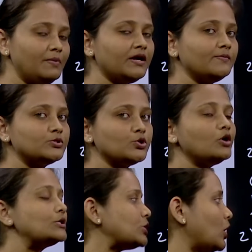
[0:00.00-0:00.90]
becomes
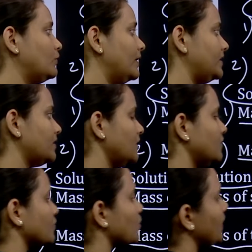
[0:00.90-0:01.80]
your solvent.
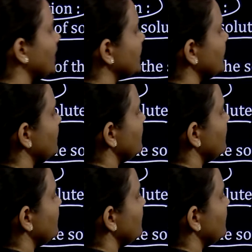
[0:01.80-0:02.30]
So quickly